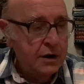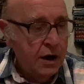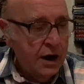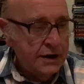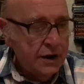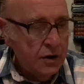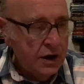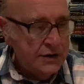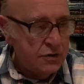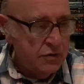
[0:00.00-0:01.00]
I don't
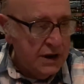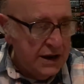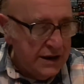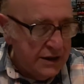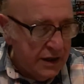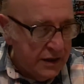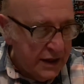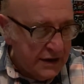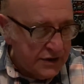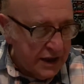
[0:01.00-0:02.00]
like to read
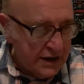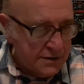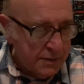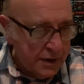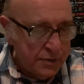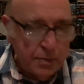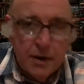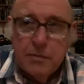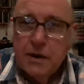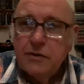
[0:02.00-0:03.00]
these things month by
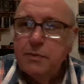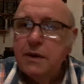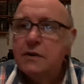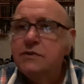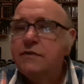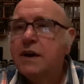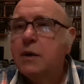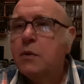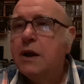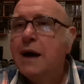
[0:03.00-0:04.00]
month because you forget
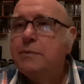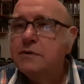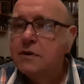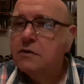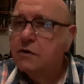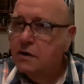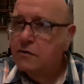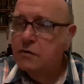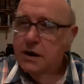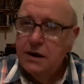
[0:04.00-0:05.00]
what happens. I'd rather
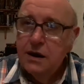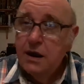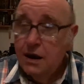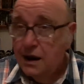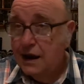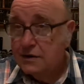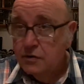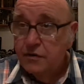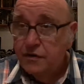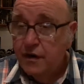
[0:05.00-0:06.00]
collect
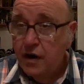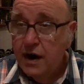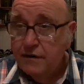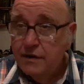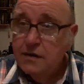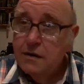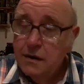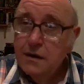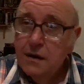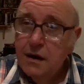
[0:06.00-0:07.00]
all 5 and
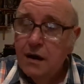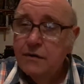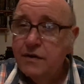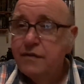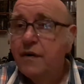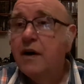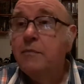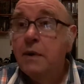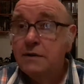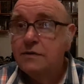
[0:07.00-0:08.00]
over the 5
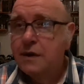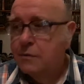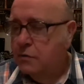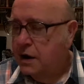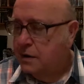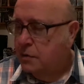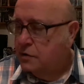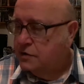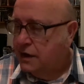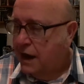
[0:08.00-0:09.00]
months and then read them all
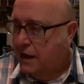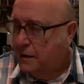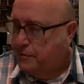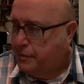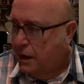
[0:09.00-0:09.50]
together.